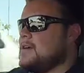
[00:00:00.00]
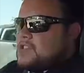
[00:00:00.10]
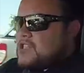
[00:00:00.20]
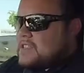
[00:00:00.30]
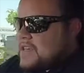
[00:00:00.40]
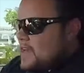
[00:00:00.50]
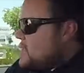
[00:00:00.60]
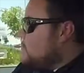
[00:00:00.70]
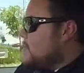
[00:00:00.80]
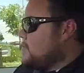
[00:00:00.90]

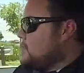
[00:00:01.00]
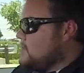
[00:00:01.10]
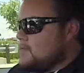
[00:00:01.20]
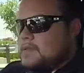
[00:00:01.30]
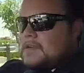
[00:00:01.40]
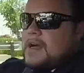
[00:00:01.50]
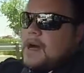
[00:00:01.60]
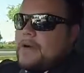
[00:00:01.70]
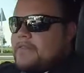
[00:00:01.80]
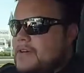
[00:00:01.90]
GTS model.
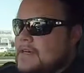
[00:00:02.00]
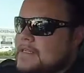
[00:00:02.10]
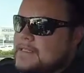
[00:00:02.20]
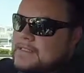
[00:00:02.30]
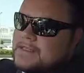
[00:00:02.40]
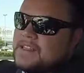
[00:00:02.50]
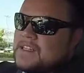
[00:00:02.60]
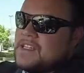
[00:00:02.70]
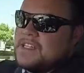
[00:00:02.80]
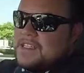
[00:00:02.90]
However,
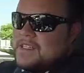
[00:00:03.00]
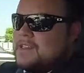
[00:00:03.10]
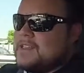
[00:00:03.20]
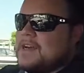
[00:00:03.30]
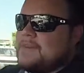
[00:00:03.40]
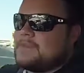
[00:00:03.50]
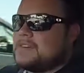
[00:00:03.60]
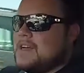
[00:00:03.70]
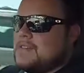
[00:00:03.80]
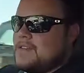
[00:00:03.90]
yeah,
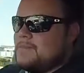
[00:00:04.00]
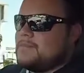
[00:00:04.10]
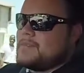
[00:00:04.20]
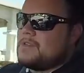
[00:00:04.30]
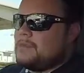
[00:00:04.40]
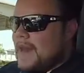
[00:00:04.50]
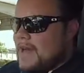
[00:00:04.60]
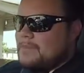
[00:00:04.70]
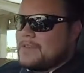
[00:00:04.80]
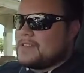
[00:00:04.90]
besides some little
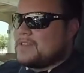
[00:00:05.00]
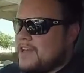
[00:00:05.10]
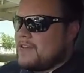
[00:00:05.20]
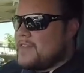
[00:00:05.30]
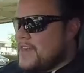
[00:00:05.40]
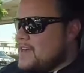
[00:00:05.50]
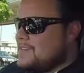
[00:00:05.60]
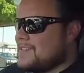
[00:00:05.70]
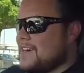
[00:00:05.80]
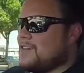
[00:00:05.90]
black bits here and there,
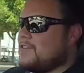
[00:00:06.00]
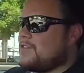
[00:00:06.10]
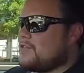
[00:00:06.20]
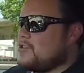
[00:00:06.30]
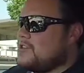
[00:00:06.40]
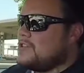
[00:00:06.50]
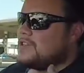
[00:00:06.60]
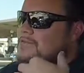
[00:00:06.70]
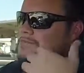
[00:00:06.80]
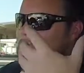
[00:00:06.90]
like on the
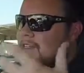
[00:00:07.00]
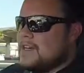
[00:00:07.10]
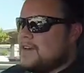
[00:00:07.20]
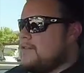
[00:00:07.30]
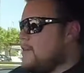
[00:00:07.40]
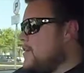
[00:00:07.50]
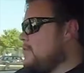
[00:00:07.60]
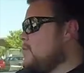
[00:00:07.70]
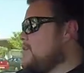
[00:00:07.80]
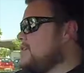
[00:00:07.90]
grille, around
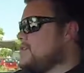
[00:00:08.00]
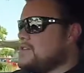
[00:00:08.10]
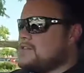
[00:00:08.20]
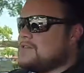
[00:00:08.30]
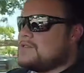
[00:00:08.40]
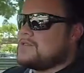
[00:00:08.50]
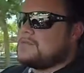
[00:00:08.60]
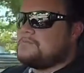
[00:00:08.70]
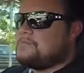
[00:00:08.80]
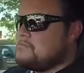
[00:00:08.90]
the windows,
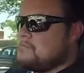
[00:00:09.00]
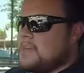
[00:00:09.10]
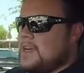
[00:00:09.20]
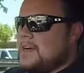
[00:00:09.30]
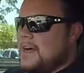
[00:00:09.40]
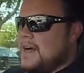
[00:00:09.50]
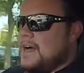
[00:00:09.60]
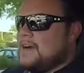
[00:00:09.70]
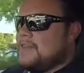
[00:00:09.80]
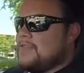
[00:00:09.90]

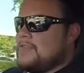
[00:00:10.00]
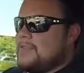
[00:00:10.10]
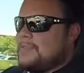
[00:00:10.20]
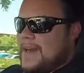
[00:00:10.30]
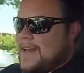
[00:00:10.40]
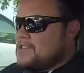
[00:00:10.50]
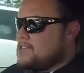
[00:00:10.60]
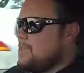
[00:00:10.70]
the badge is